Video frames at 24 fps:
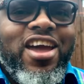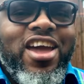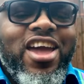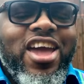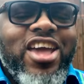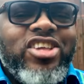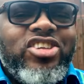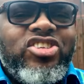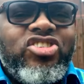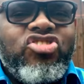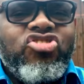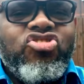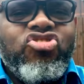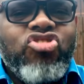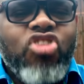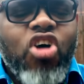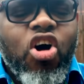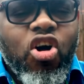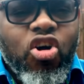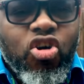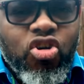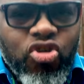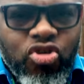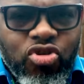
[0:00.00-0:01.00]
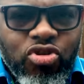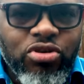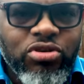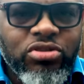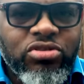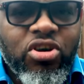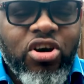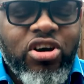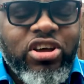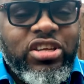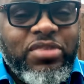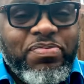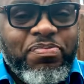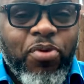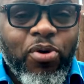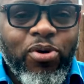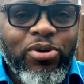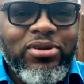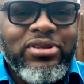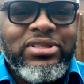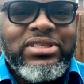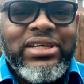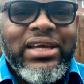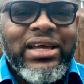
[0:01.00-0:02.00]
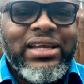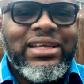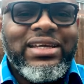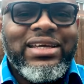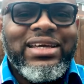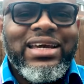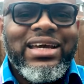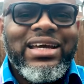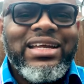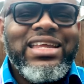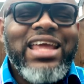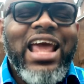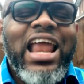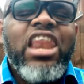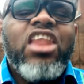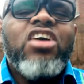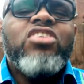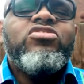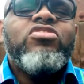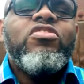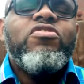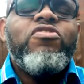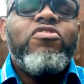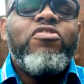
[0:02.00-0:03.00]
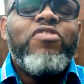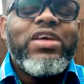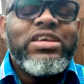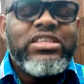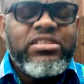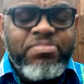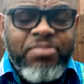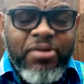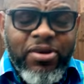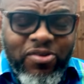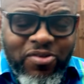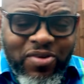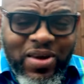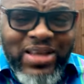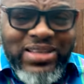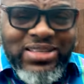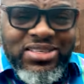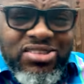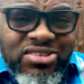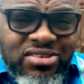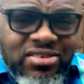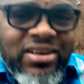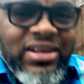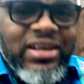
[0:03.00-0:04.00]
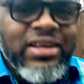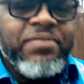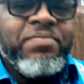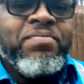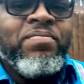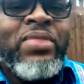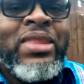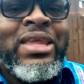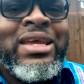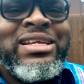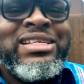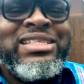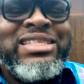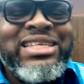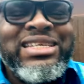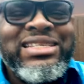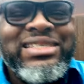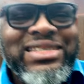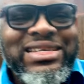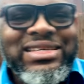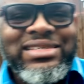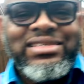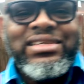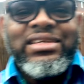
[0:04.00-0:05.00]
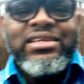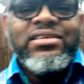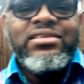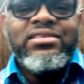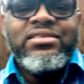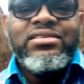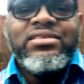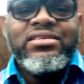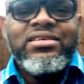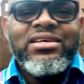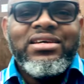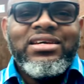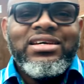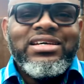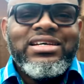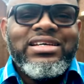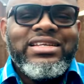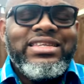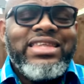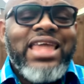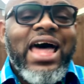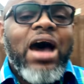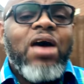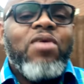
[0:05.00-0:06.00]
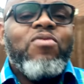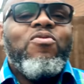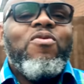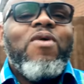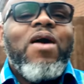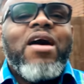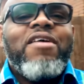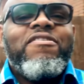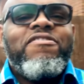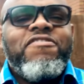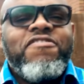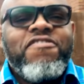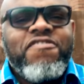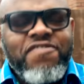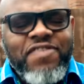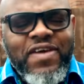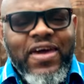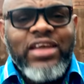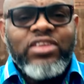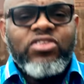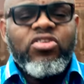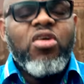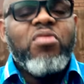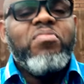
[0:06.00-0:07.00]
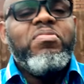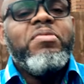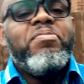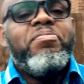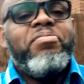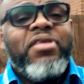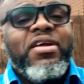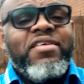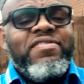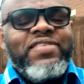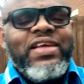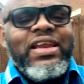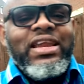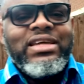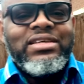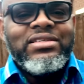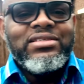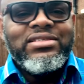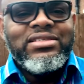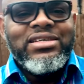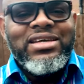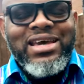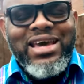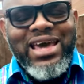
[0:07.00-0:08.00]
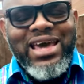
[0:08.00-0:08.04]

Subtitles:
is not good or is polluted, there are a lot of respiratory diseases that will affect or be prevalent